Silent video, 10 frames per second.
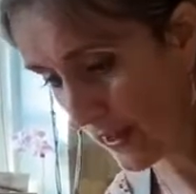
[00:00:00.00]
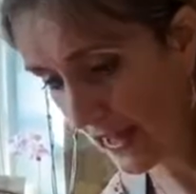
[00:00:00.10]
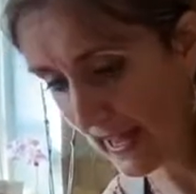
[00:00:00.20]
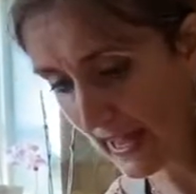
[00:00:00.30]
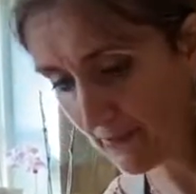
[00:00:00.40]

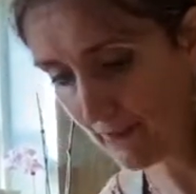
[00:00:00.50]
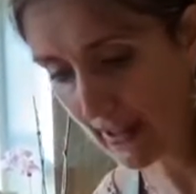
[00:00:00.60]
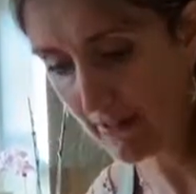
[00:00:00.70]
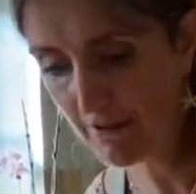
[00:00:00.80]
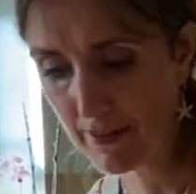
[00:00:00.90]
have
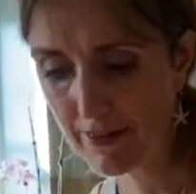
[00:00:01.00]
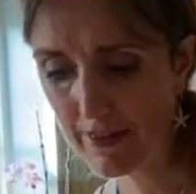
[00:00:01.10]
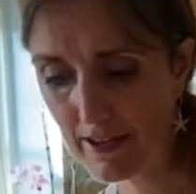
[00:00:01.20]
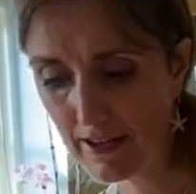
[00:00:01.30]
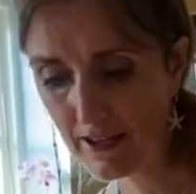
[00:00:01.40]

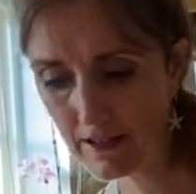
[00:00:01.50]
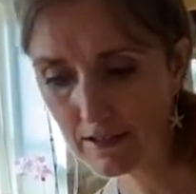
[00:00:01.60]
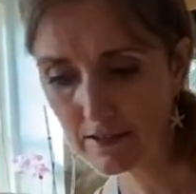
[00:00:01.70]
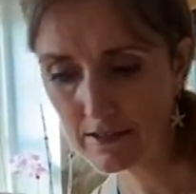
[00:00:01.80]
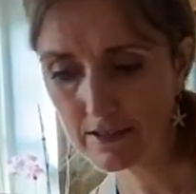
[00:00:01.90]
everything.
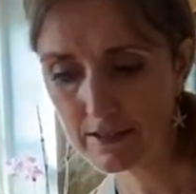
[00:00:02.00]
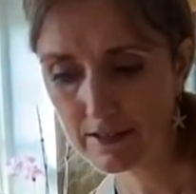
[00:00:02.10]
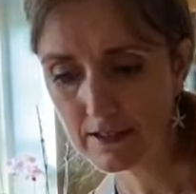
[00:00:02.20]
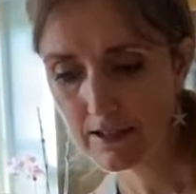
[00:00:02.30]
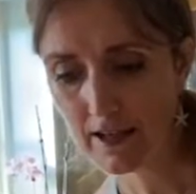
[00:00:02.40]
I
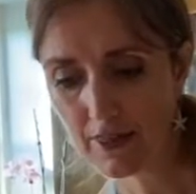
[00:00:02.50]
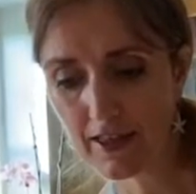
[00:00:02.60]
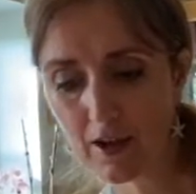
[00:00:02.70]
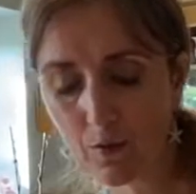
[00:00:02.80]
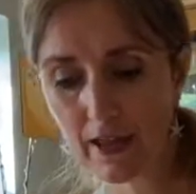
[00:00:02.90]

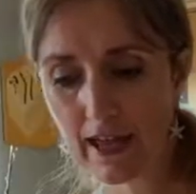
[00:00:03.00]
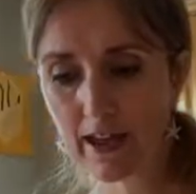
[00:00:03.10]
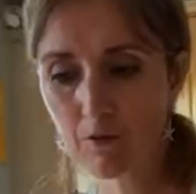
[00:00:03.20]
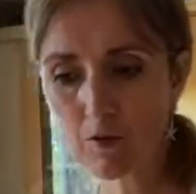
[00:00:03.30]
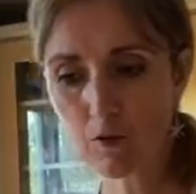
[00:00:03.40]
think we
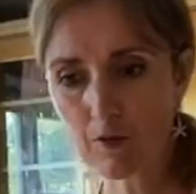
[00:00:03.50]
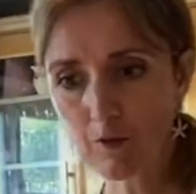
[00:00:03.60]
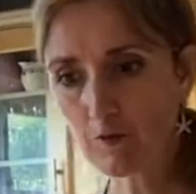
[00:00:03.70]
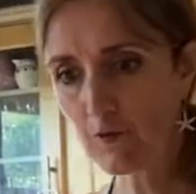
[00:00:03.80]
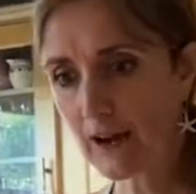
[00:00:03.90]
have. We've got the
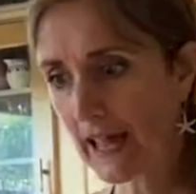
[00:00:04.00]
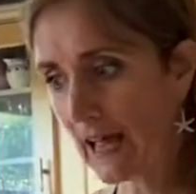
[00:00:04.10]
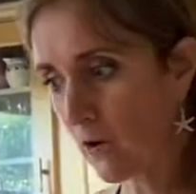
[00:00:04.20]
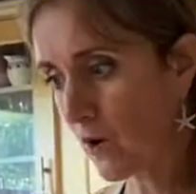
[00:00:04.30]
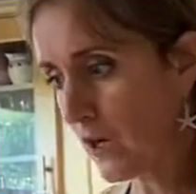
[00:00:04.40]

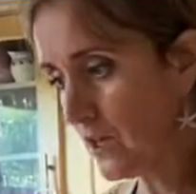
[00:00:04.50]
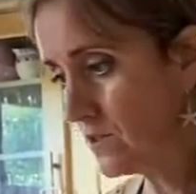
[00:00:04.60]
flour.